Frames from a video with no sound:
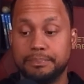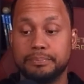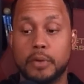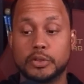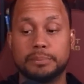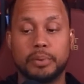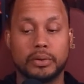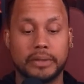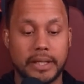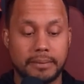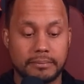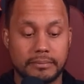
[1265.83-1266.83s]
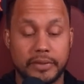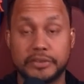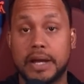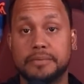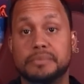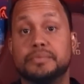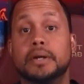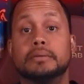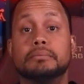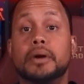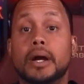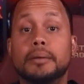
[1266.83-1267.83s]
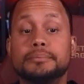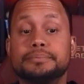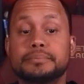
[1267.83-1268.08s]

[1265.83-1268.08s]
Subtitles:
Most importantly, let's have some fun. All right.